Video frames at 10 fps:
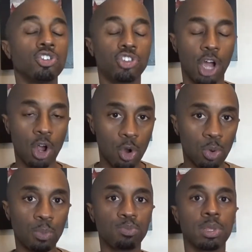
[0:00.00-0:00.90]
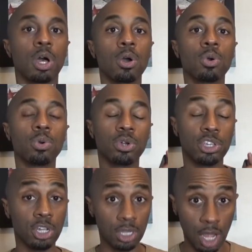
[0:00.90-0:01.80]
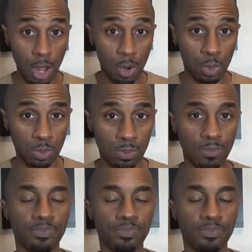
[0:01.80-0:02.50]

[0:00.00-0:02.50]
Don't blow your load.